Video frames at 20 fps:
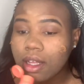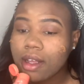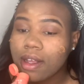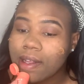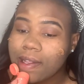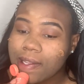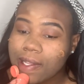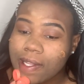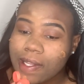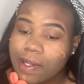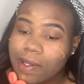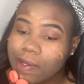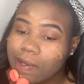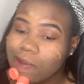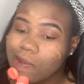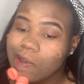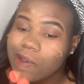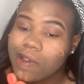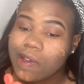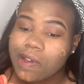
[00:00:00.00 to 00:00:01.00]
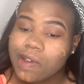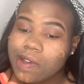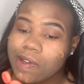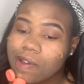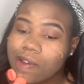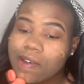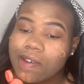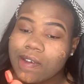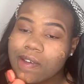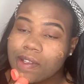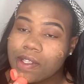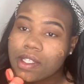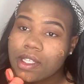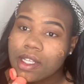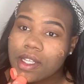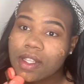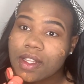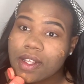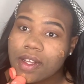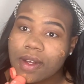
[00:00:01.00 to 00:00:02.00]
A little goes
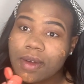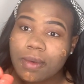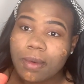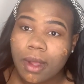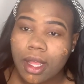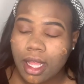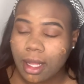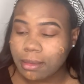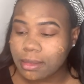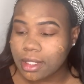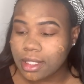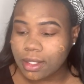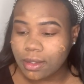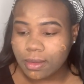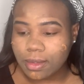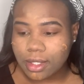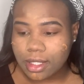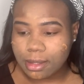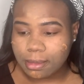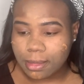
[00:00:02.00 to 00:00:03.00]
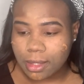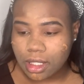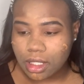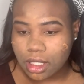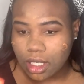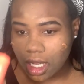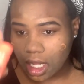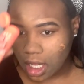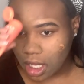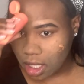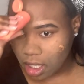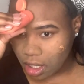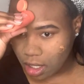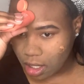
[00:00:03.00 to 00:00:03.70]
a long way. I'm just going to smudge that.